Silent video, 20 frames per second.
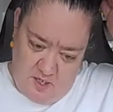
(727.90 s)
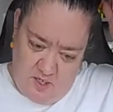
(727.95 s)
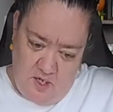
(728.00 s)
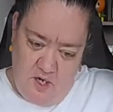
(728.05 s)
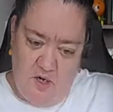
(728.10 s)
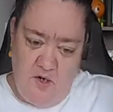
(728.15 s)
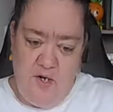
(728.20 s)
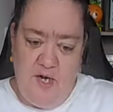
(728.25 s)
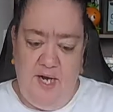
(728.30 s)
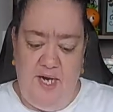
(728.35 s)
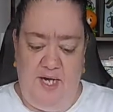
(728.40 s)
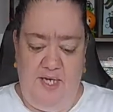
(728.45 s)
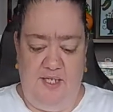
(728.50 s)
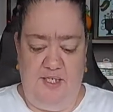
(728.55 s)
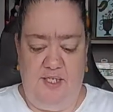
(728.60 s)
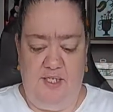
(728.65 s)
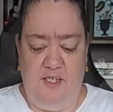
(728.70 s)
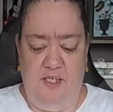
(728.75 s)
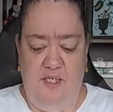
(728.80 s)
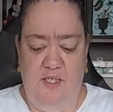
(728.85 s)
Alright.
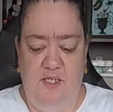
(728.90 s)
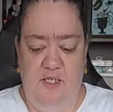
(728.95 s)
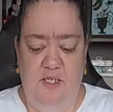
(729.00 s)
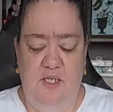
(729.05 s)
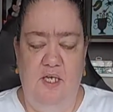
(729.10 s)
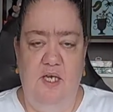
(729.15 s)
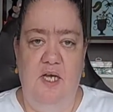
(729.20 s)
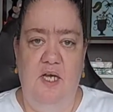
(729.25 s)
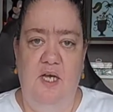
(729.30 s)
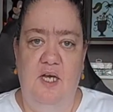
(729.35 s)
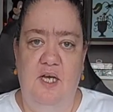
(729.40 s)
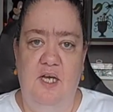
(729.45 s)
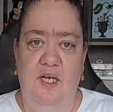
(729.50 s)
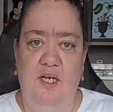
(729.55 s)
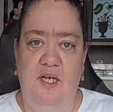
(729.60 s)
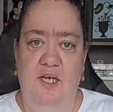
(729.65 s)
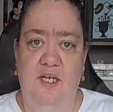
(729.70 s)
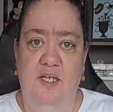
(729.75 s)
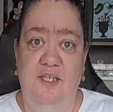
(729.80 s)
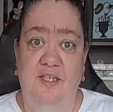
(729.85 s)

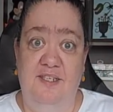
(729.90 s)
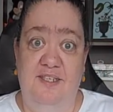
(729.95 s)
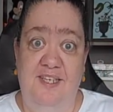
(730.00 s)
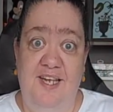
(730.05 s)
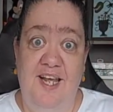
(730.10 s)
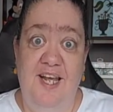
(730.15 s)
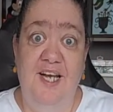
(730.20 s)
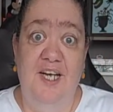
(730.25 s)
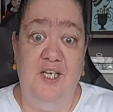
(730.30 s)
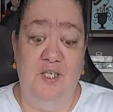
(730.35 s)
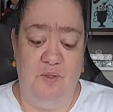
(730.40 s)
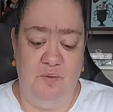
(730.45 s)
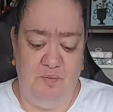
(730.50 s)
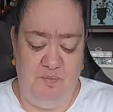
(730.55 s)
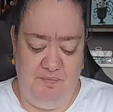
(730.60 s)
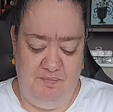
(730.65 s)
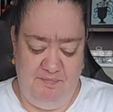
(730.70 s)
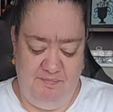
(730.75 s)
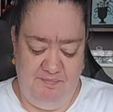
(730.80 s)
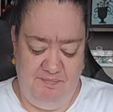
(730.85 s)
Now
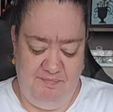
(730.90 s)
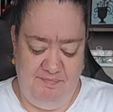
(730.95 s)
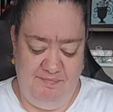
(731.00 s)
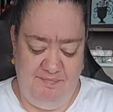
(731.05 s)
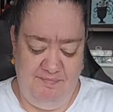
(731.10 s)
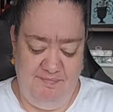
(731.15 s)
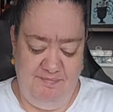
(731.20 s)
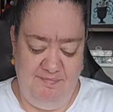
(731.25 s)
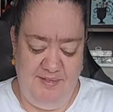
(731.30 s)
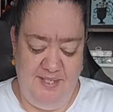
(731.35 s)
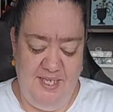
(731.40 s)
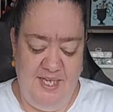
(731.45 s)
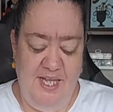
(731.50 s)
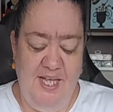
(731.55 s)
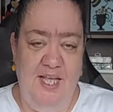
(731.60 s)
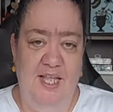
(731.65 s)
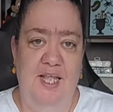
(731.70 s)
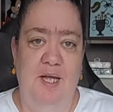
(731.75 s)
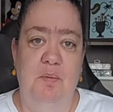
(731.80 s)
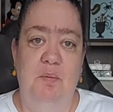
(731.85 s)

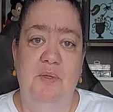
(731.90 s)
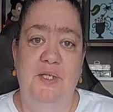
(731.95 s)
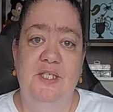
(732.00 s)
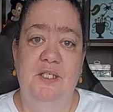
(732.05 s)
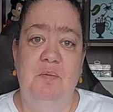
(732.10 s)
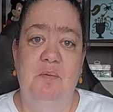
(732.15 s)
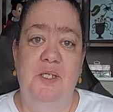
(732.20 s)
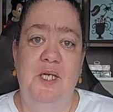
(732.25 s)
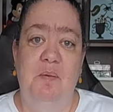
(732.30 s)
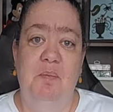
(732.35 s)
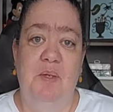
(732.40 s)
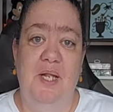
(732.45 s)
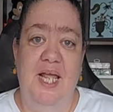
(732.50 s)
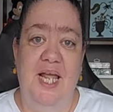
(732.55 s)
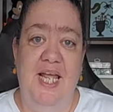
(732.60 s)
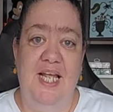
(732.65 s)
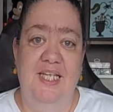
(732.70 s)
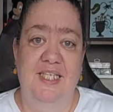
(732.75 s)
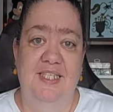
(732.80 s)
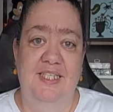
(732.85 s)
that brings me to
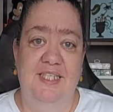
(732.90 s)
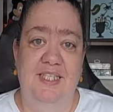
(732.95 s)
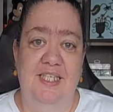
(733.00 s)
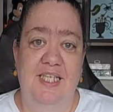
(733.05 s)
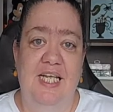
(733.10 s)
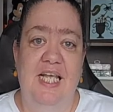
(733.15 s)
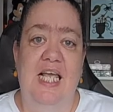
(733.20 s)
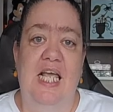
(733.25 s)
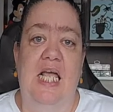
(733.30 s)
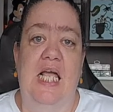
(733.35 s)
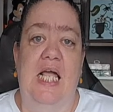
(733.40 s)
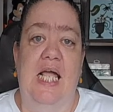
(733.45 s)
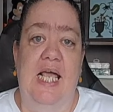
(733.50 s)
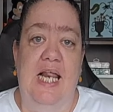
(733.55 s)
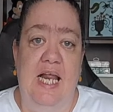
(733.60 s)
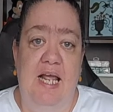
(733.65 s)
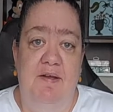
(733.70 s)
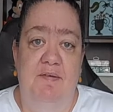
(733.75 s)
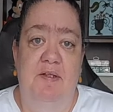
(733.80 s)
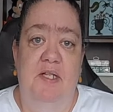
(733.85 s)
plans. And
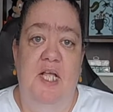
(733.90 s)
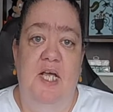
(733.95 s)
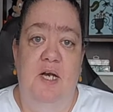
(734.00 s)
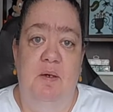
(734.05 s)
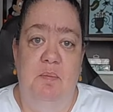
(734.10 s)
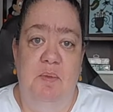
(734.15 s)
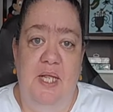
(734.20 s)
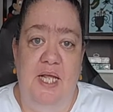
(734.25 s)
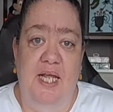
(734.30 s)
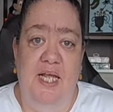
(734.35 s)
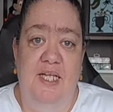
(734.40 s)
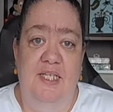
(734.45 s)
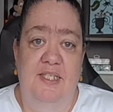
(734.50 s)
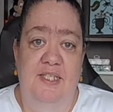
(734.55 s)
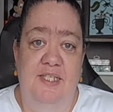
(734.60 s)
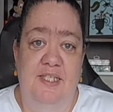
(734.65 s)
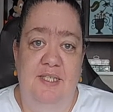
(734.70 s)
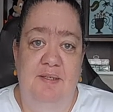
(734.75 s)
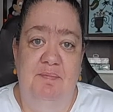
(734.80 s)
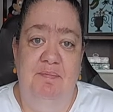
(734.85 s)
I have a lot of
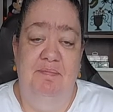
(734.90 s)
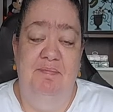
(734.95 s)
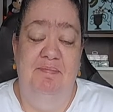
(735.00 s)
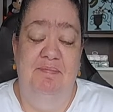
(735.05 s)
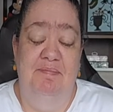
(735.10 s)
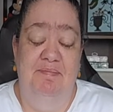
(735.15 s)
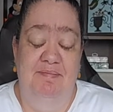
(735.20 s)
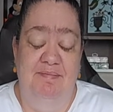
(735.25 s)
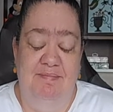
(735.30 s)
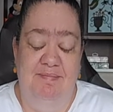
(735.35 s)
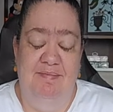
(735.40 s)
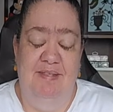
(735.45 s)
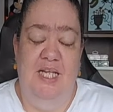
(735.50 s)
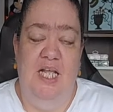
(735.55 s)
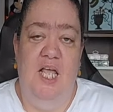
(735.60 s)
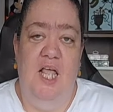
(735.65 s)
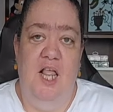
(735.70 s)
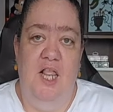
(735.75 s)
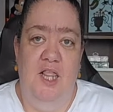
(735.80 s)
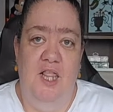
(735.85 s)
plans.
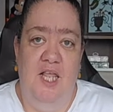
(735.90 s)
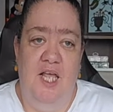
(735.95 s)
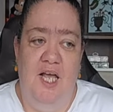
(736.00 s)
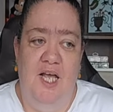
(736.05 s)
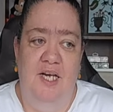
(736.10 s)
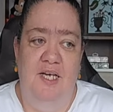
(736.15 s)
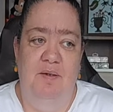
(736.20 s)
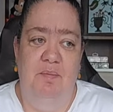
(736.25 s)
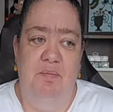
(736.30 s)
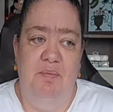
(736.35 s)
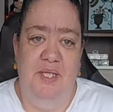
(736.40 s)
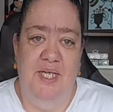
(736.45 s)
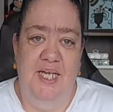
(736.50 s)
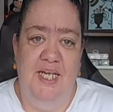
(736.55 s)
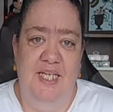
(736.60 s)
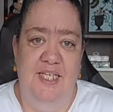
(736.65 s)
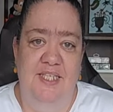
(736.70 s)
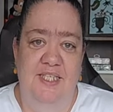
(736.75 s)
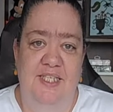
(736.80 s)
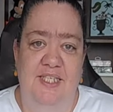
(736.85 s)
A lot of
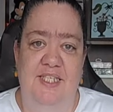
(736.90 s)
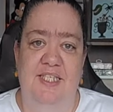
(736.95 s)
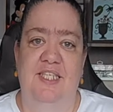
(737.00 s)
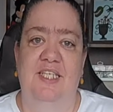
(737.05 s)
plans.